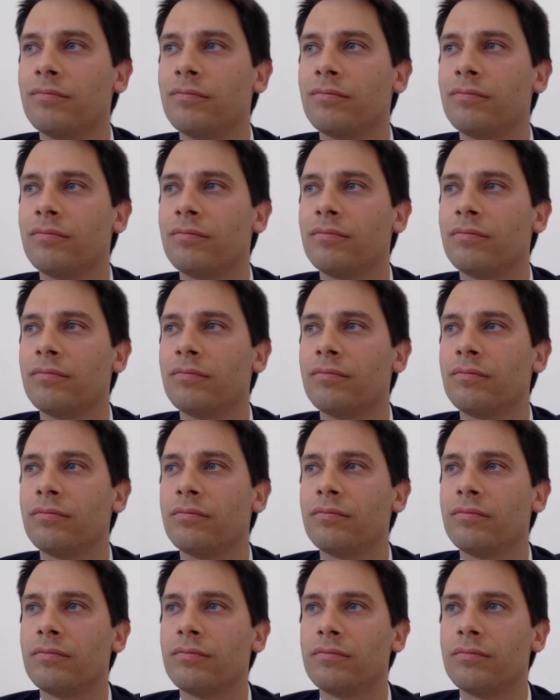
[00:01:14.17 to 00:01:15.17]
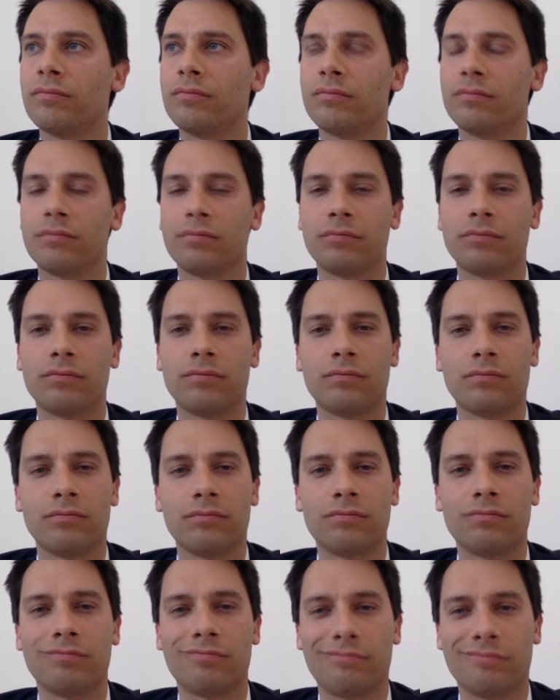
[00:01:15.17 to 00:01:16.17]

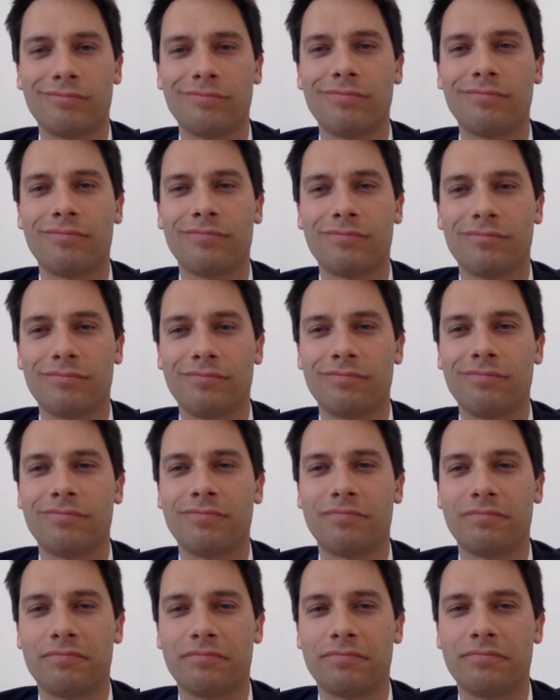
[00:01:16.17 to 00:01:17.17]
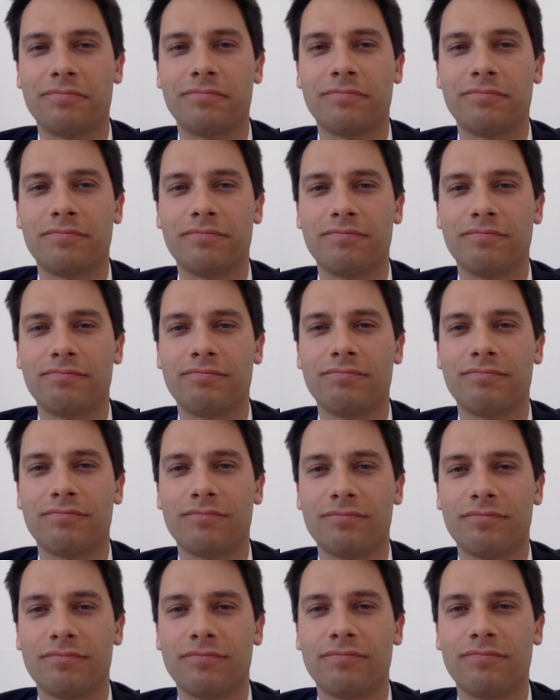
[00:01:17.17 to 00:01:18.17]

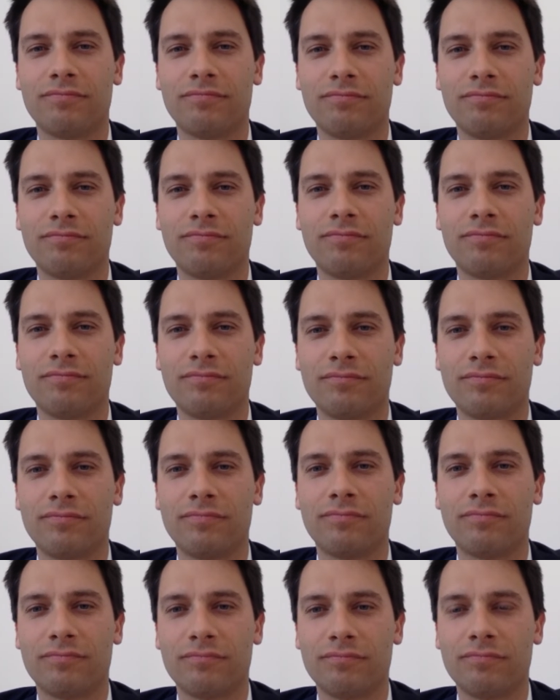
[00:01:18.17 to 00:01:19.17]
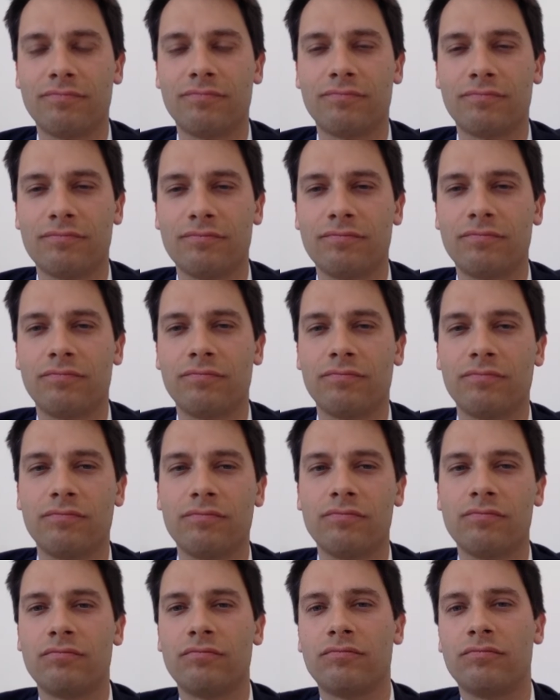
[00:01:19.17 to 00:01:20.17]

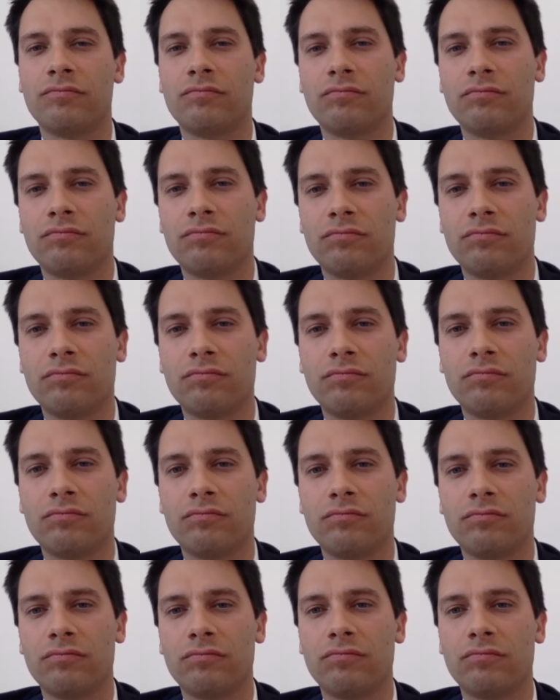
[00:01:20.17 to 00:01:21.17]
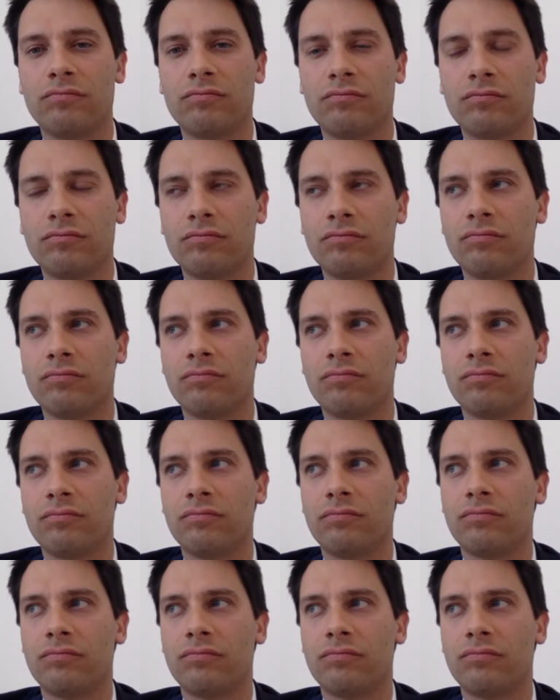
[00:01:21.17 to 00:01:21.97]
This person isn't speaking.